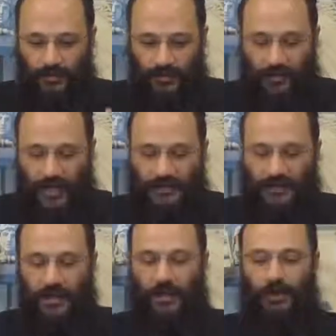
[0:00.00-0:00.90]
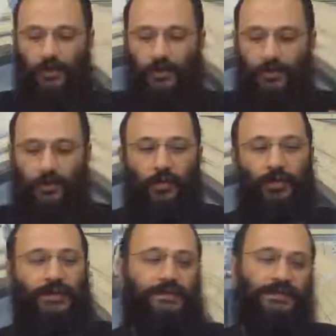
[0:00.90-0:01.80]
you're dressed, you're going to
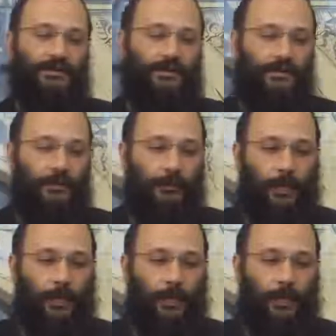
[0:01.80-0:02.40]
open the sidur,